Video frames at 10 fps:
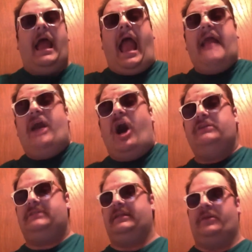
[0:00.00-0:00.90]
and
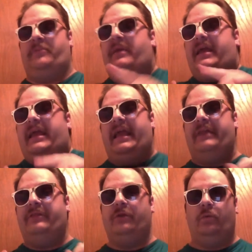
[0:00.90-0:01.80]
hunting them
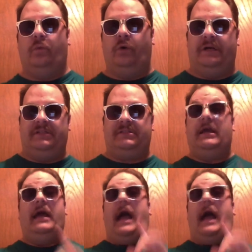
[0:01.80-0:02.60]
in the woods.